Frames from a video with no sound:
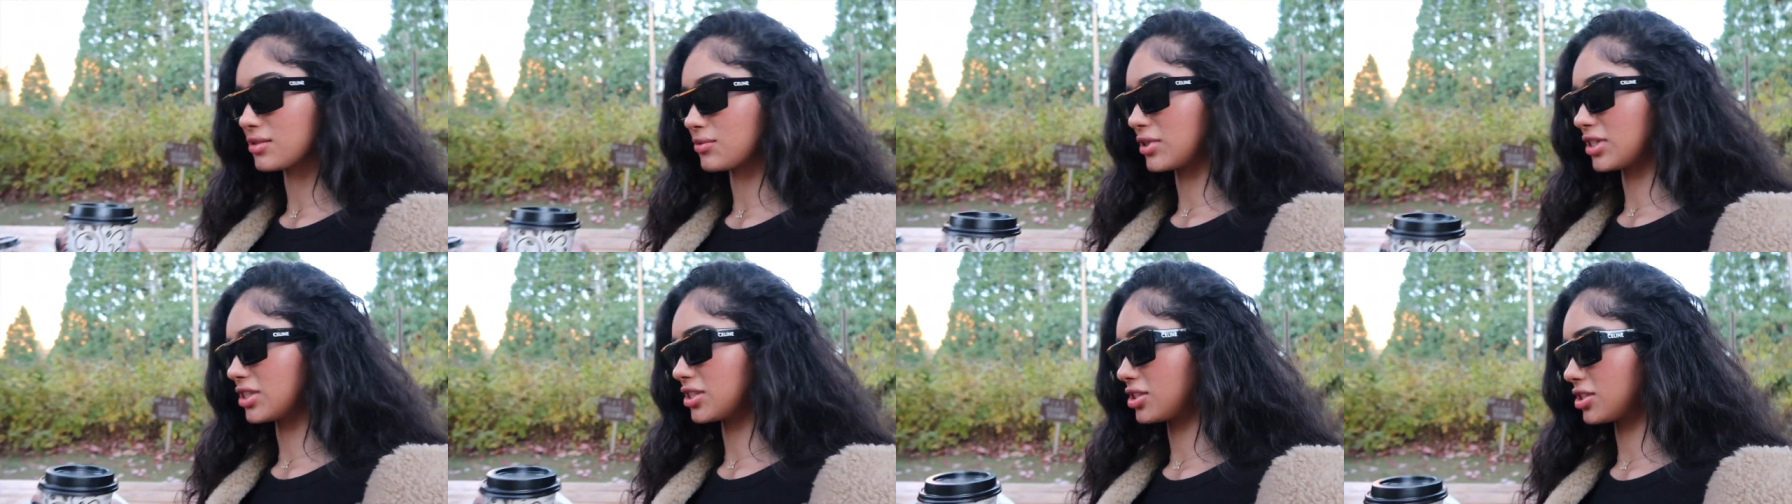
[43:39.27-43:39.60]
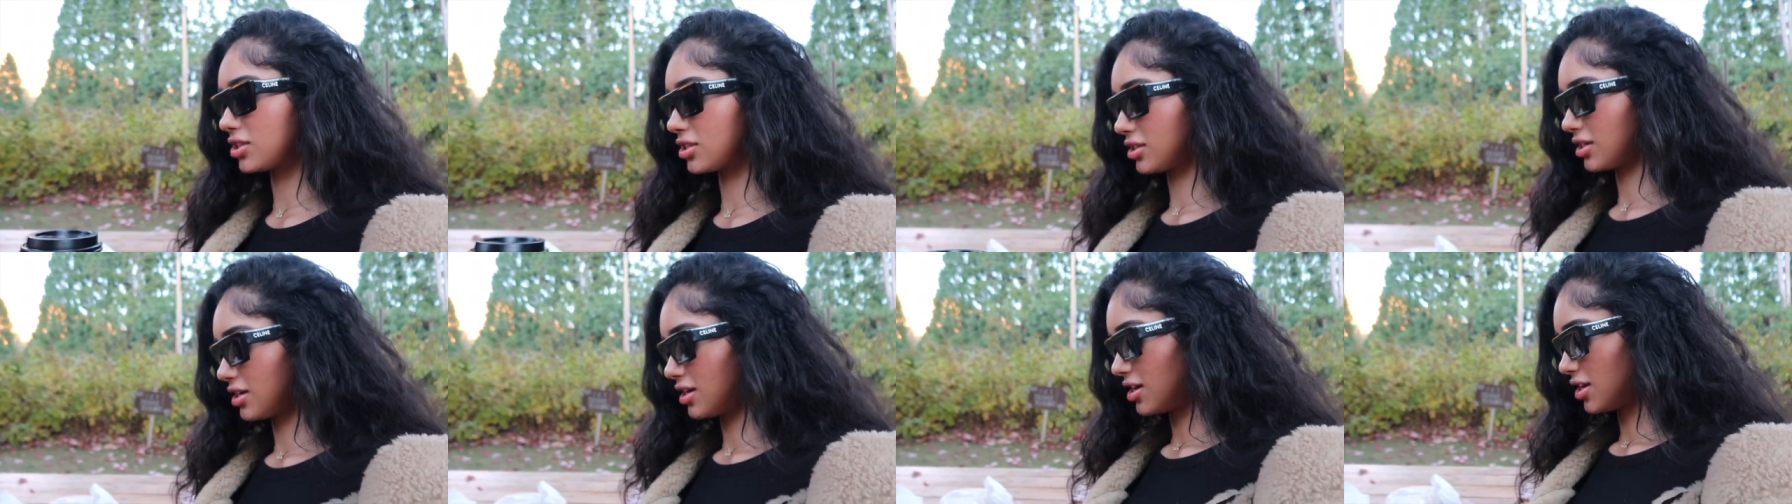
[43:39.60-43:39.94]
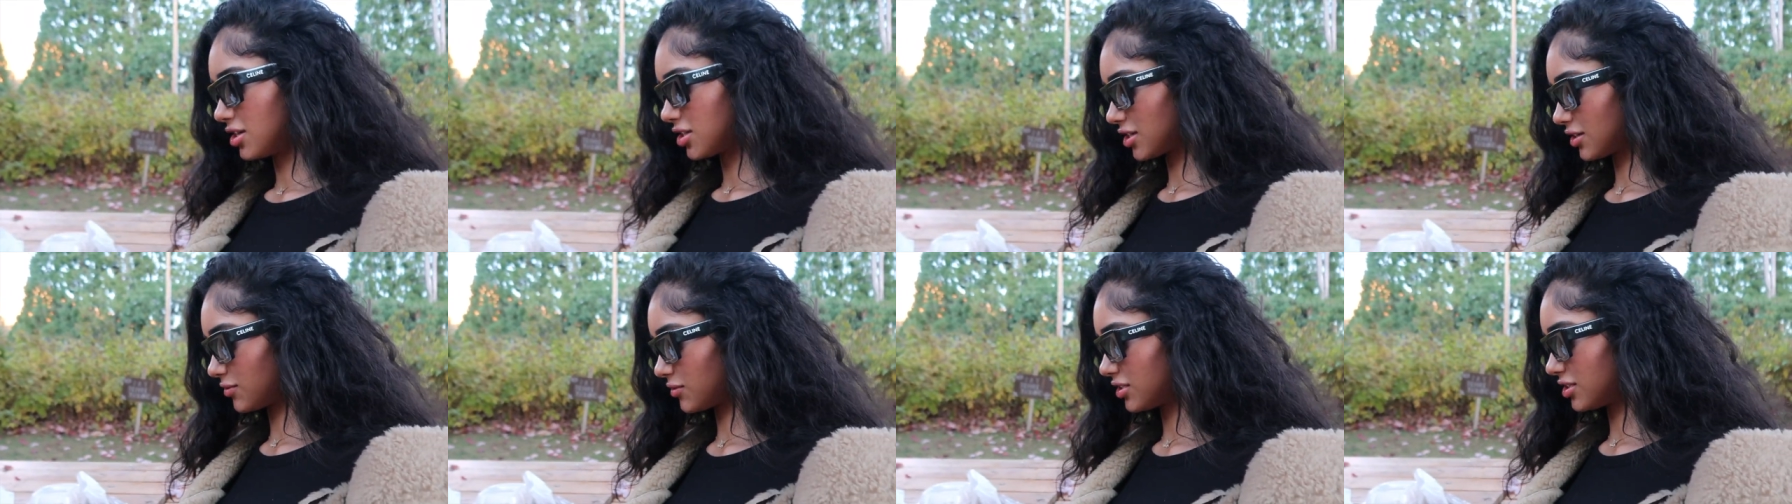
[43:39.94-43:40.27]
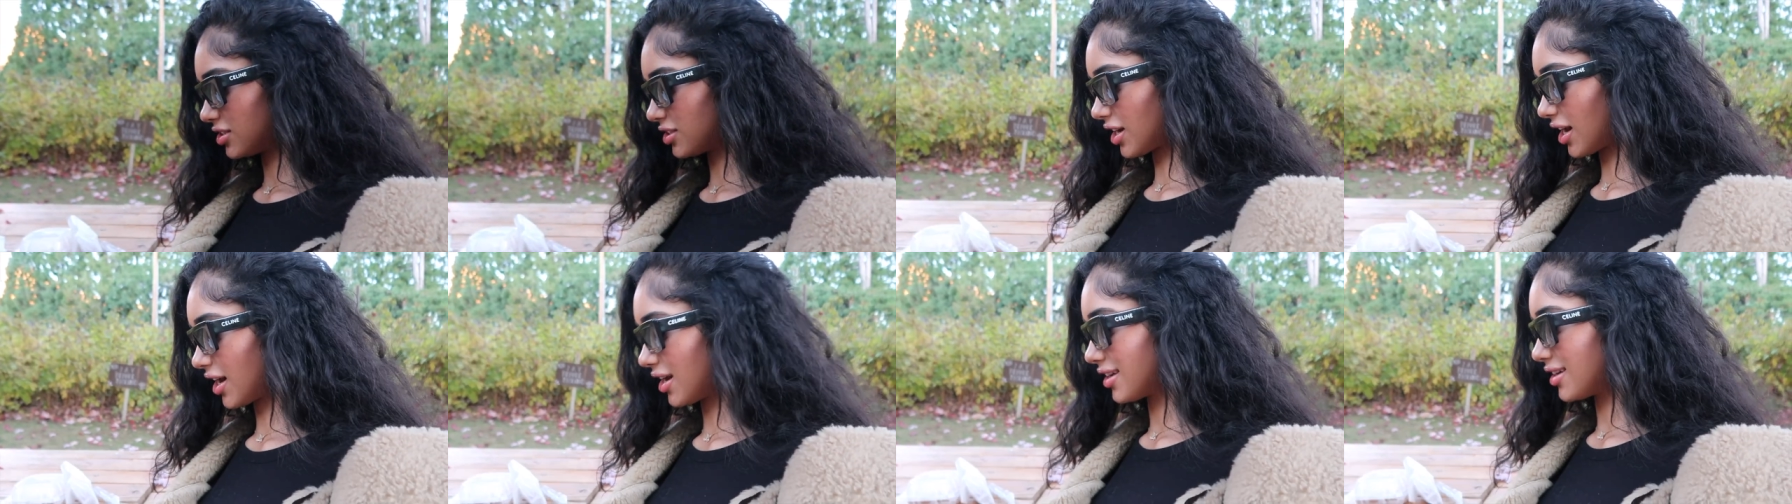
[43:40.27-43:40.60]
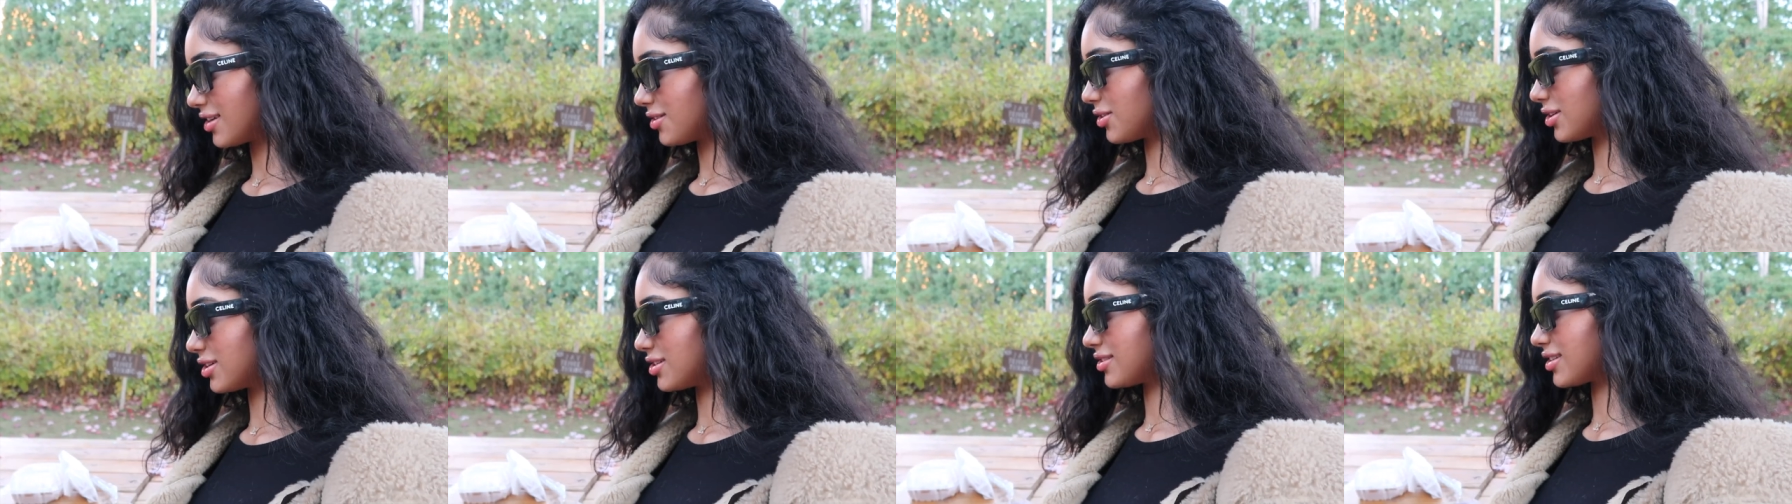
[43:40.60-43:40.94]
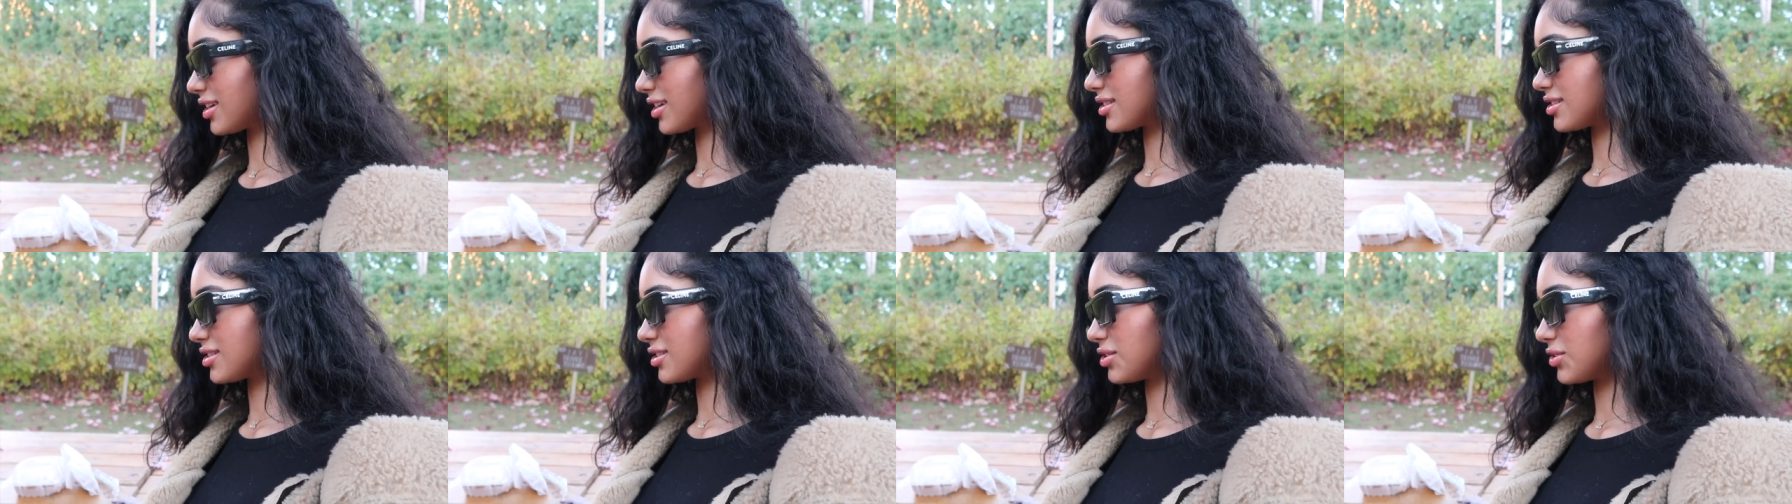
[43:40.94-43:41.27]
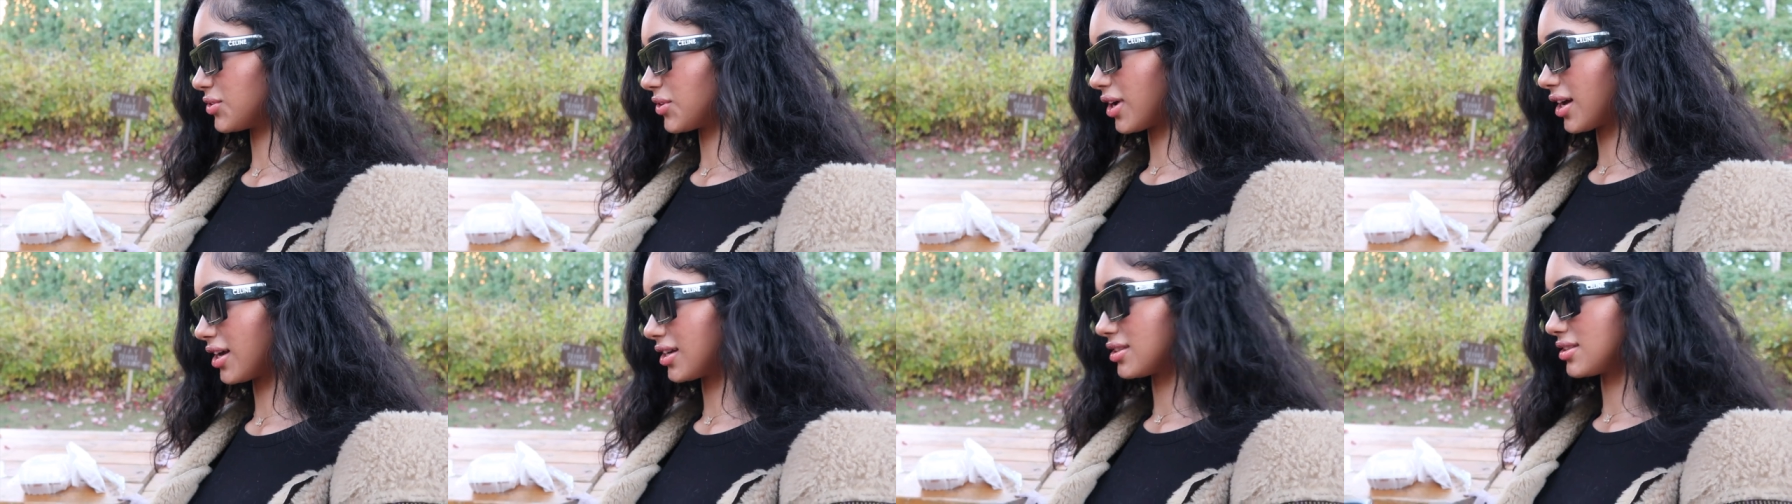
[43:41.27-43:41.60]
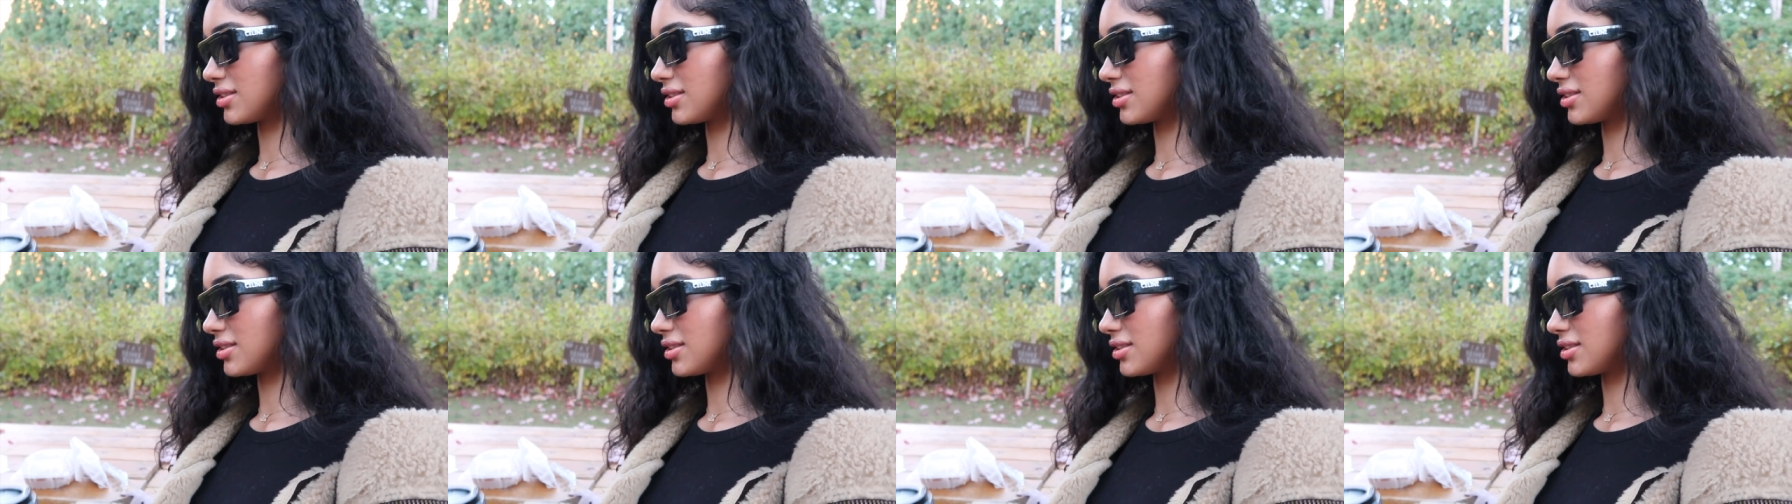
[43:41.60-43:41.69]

which should we try it or you think it's too hot